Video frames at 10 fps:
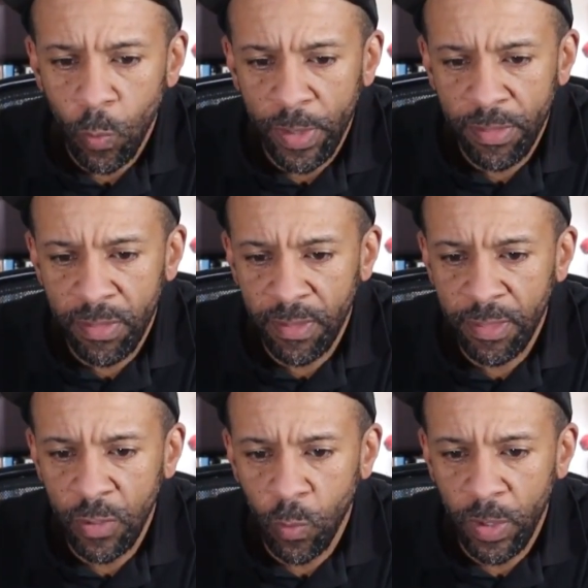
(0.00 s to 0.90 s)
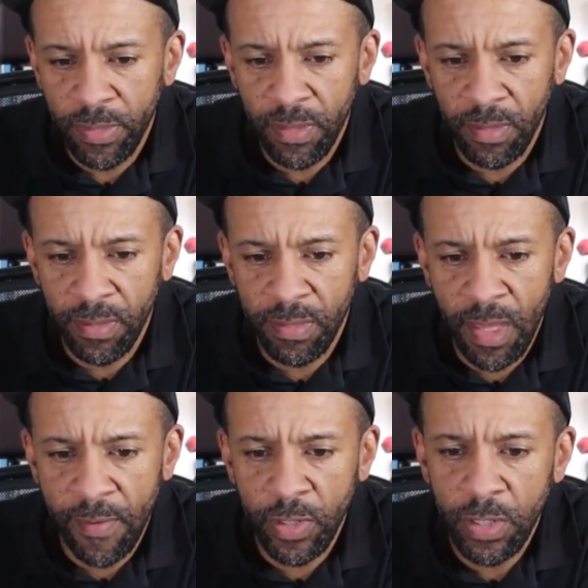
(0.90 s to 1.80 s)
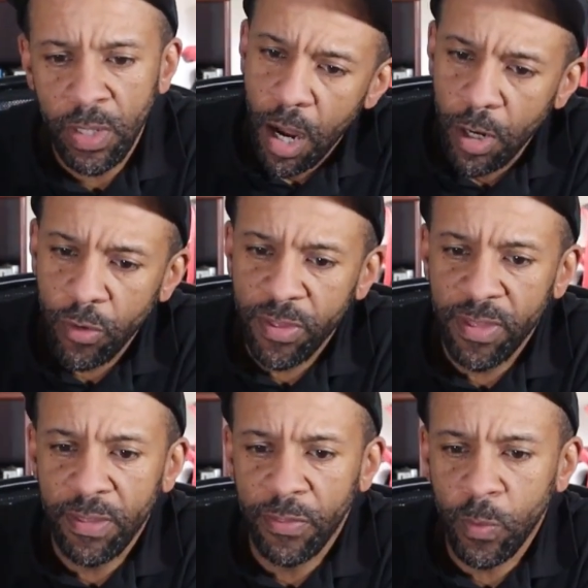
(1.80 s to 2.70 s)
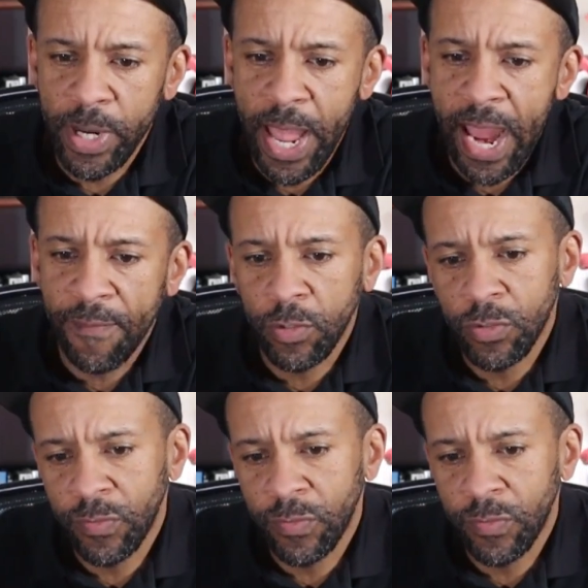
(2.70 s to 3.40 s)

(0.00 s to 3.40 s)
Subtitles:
160 to 167, 163 average.